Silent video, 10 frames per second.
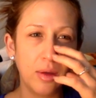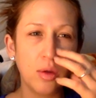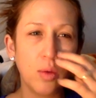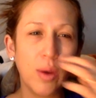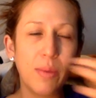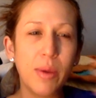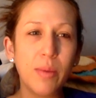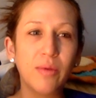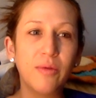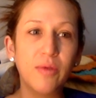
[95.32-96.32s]
the way
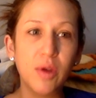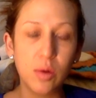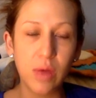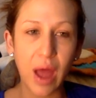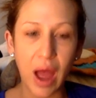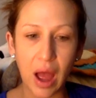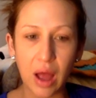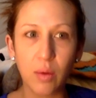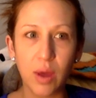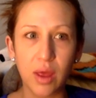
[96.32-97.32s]
people view that
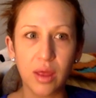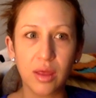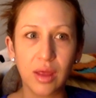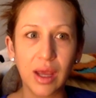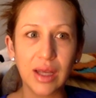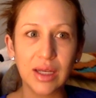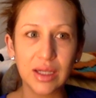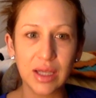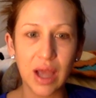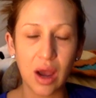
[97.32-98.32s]
with
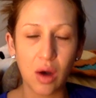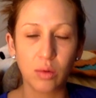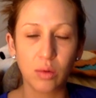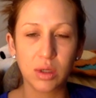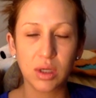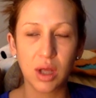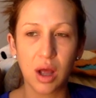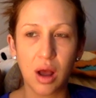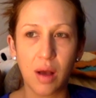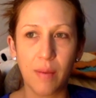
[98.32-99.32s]
discount
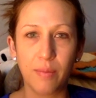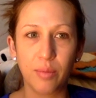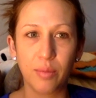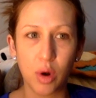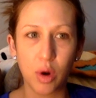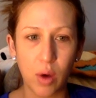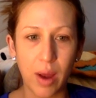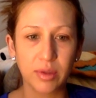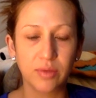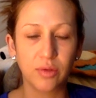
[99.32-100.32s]

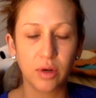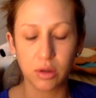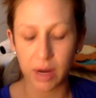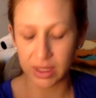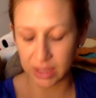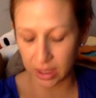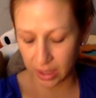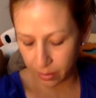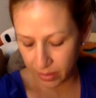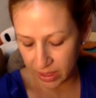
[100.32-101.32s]
programs for direct selling
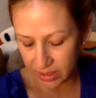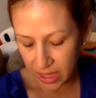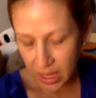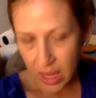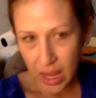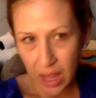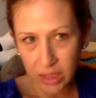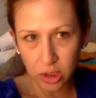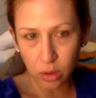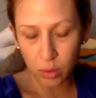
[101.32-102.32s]
companies.
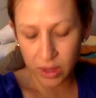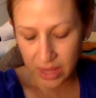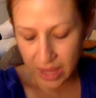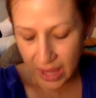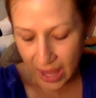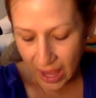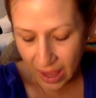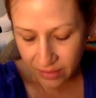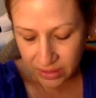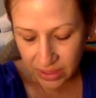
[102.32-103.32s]
And so what they
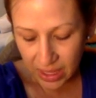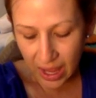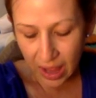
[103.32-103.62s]
have is the